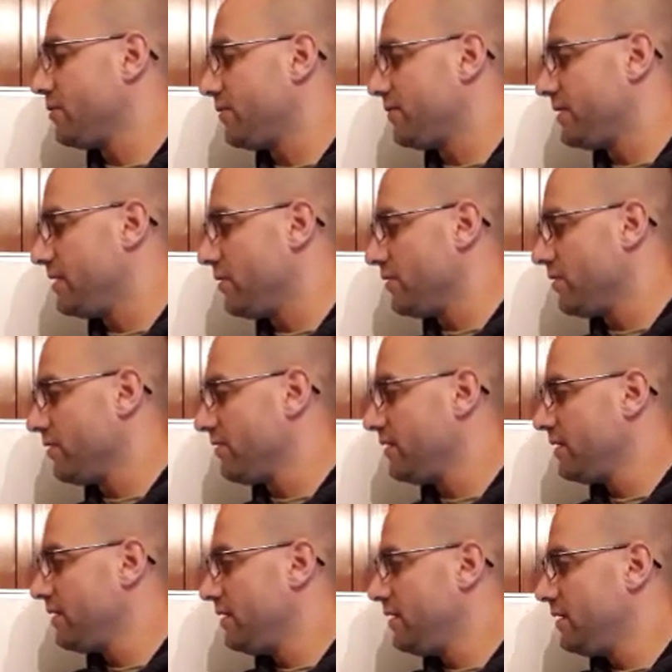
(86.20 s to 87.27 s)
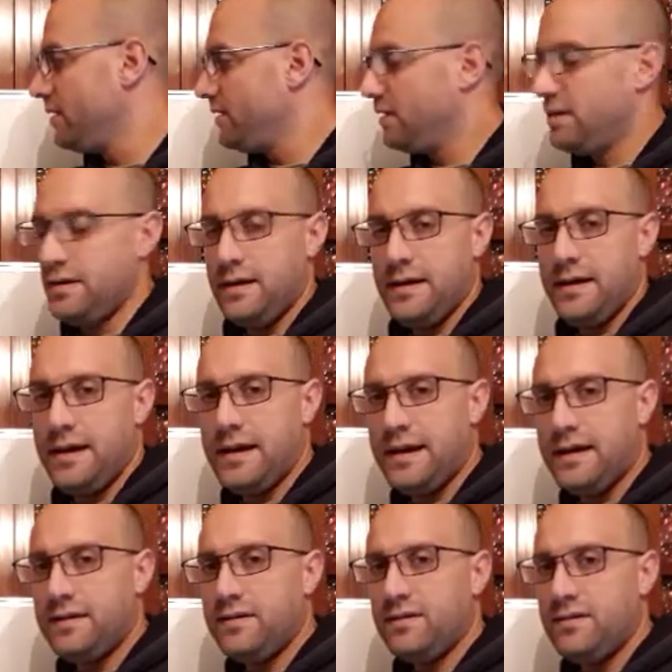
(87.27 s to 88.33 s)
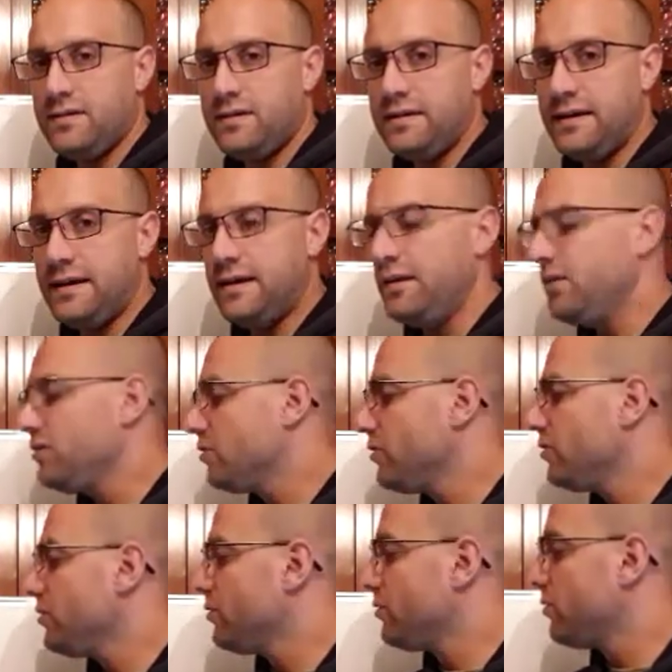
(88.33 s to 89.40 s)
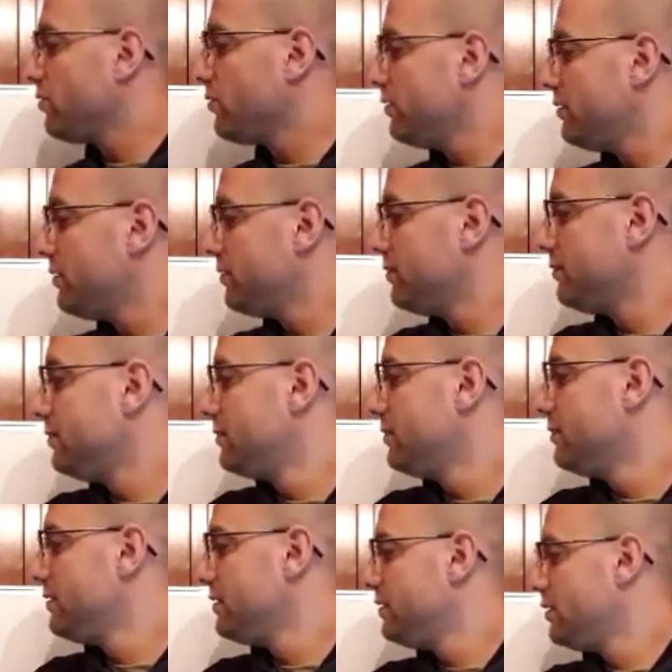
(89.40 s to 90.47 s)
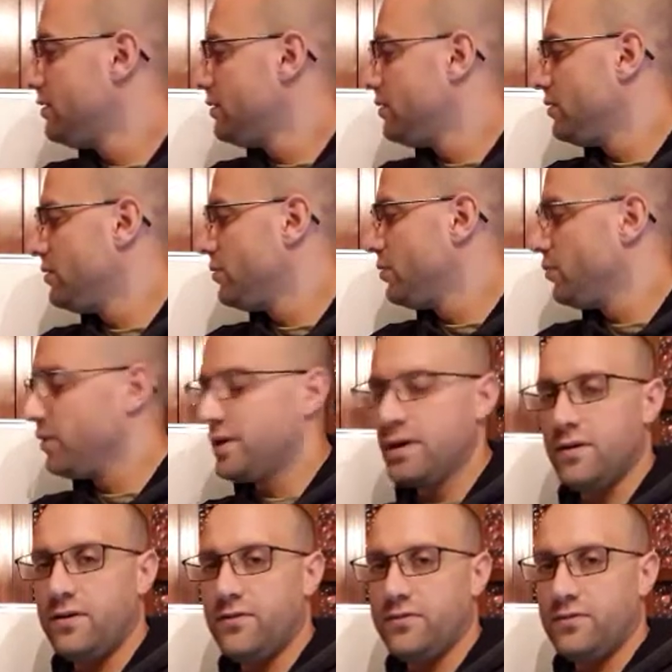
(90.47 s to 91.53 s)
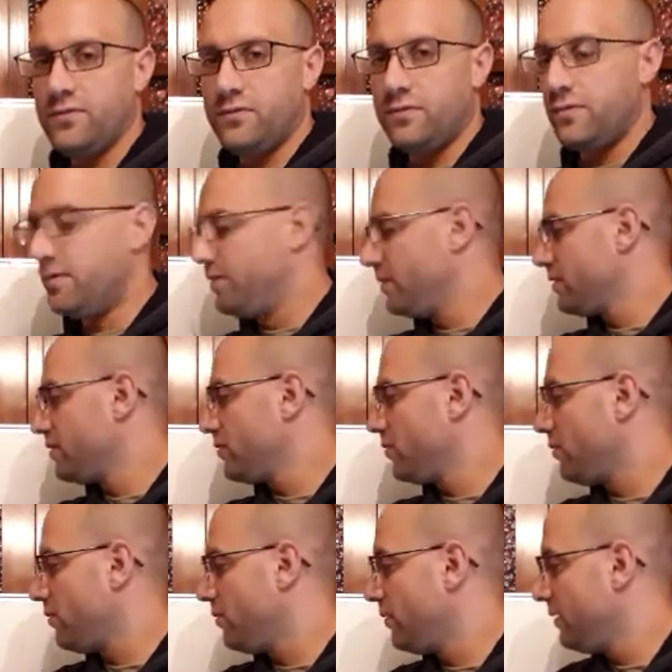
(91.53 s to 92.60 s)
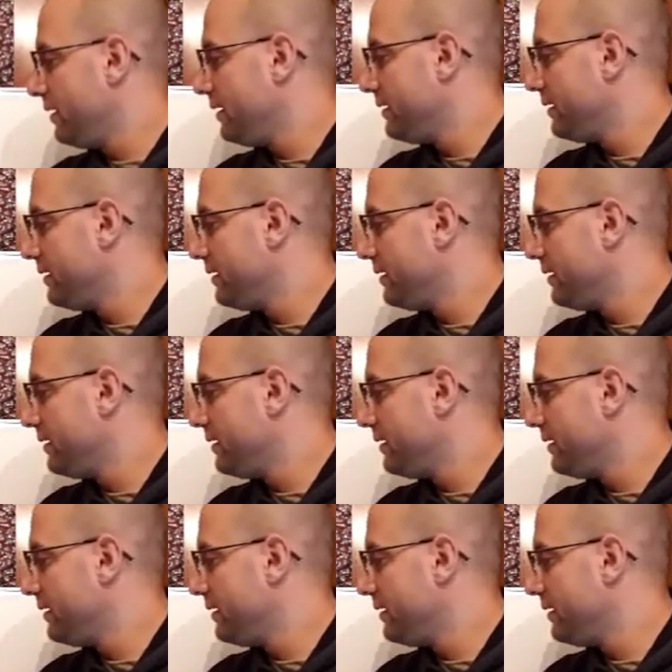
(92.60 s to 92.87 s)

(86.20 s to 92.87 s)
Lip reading: of the Earth. And internal, we can also call